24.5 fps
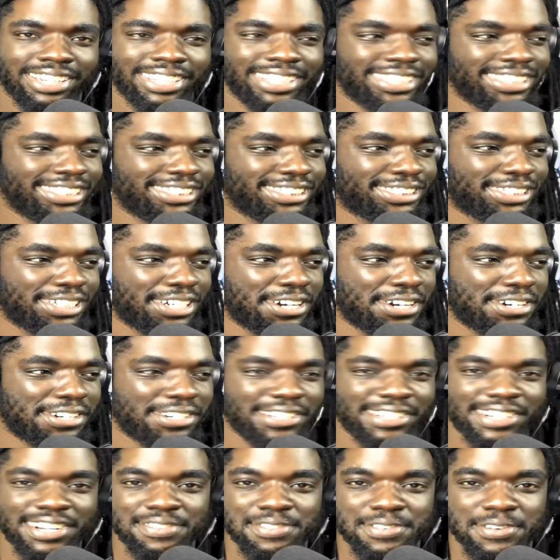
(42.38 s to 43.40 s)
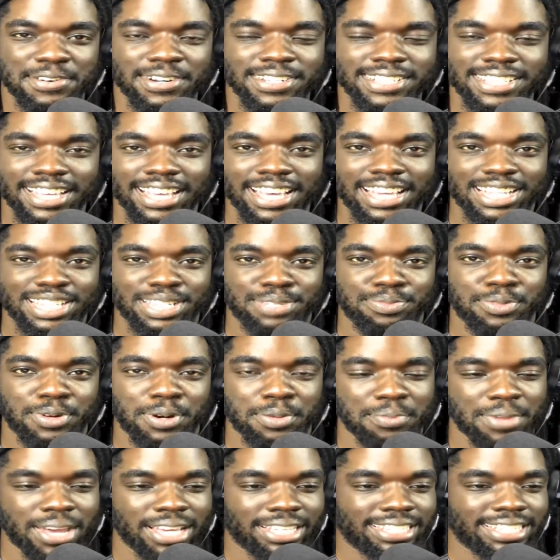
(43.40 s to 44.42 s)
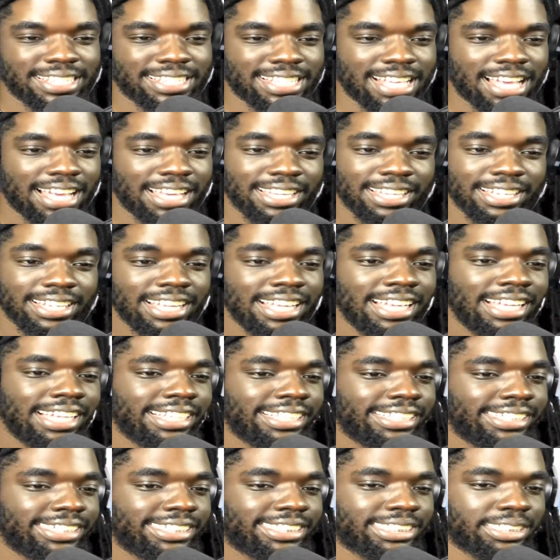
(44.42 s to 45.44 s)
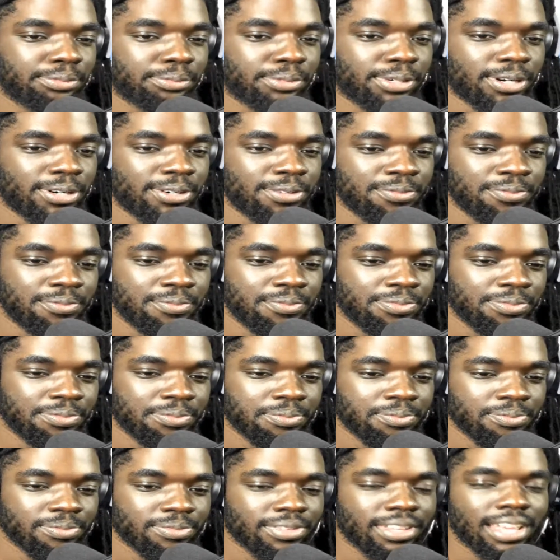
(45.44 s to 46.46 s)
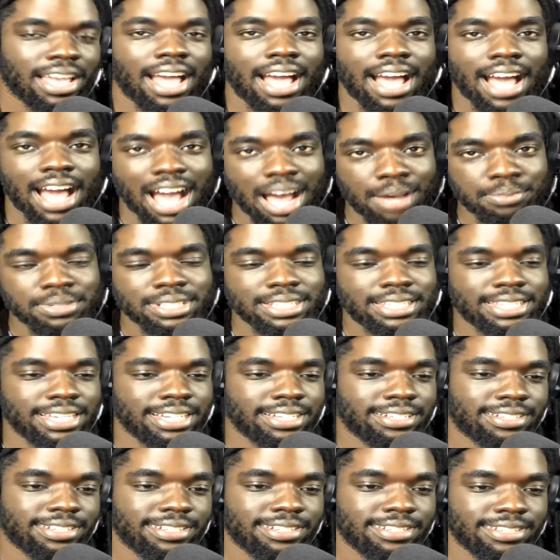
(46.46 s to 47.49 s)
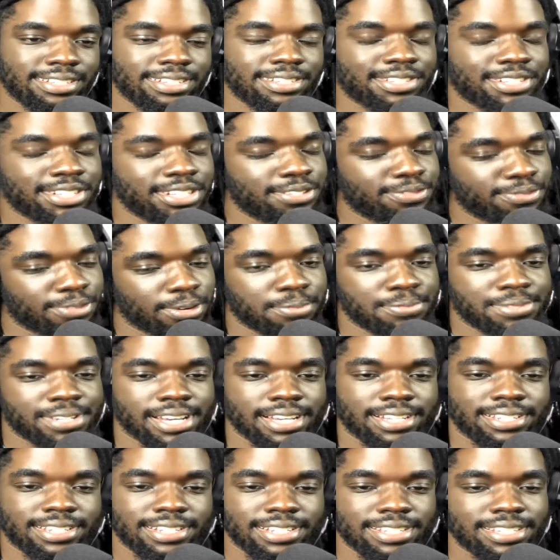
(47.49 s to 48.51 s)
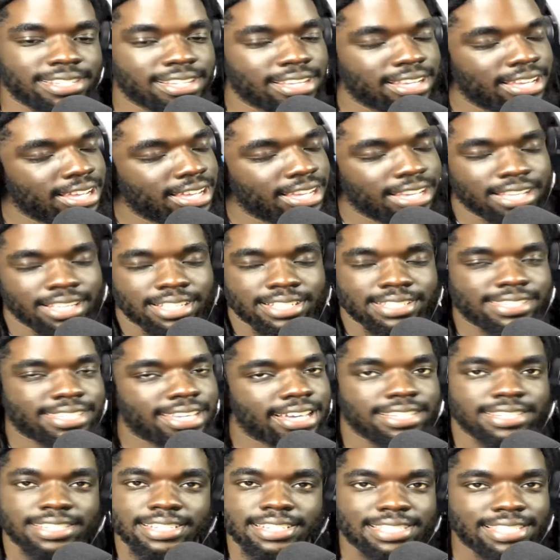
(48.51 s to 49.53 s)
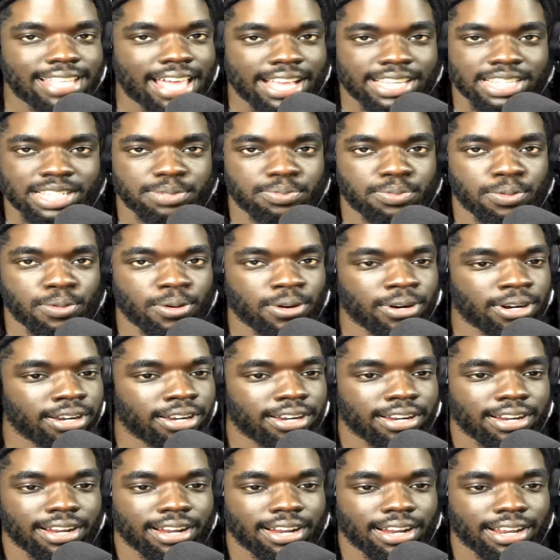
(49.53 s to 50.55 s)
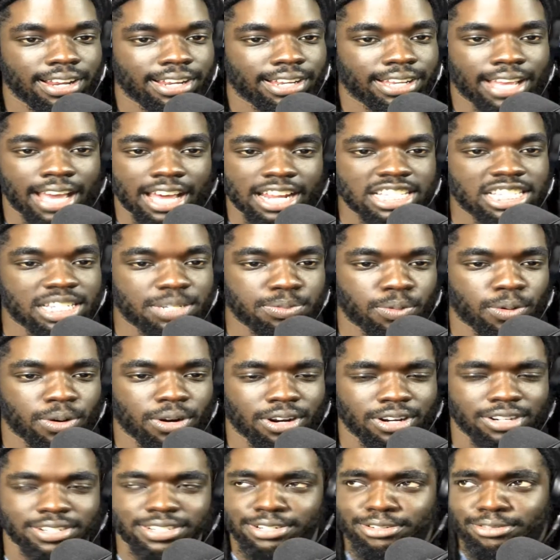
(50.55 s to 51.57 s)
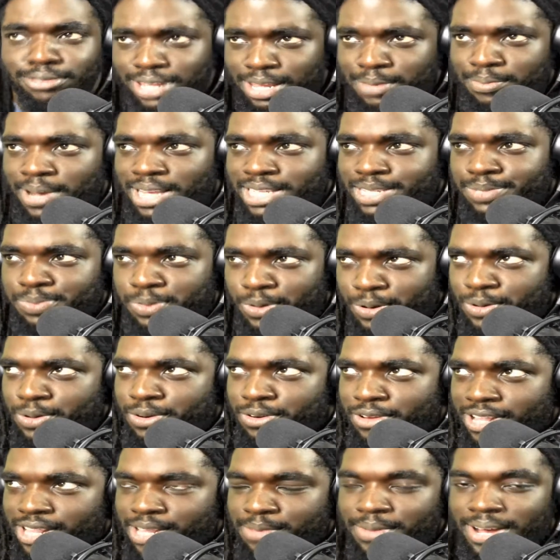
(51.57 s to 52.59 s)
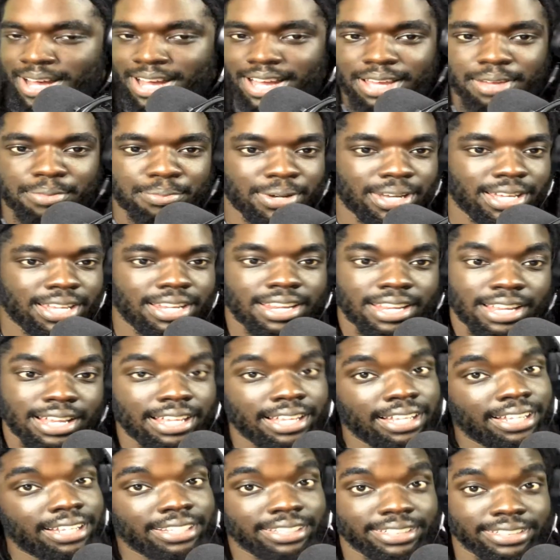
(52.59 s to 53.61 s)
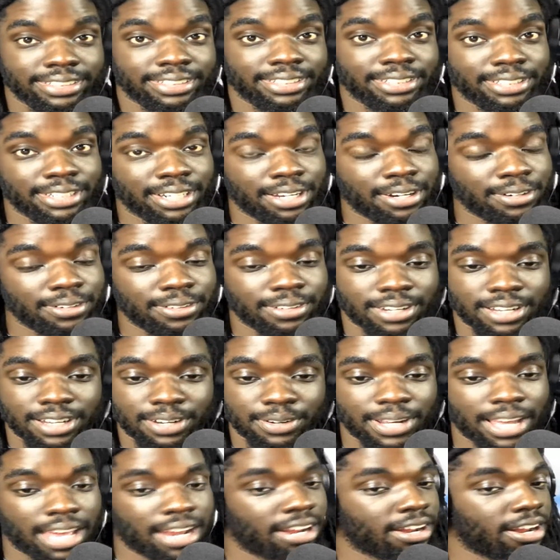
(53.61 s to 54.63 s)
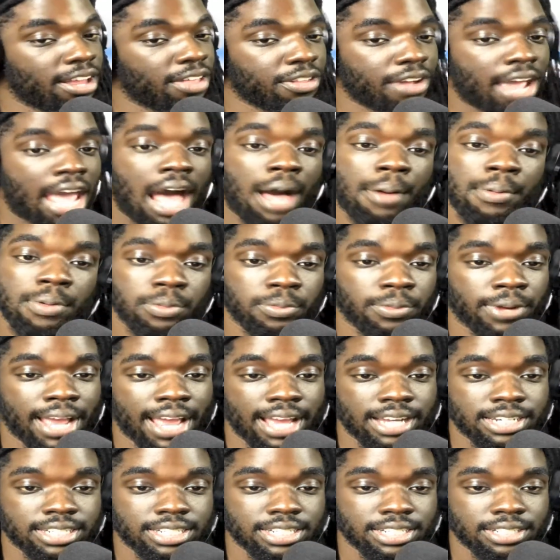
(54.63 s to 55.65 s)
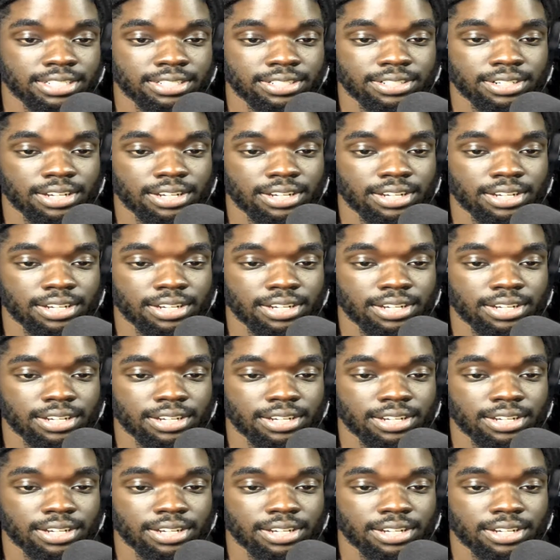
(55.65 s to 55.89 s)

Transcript: So, of course I gotta support Meg Thee Stallion. Listen, bro. I'm in Texas. She's from Texas. Texas lacks support. Gotta support her. She don't need my support. Who the hell am I? But, you know, we got another album reaction.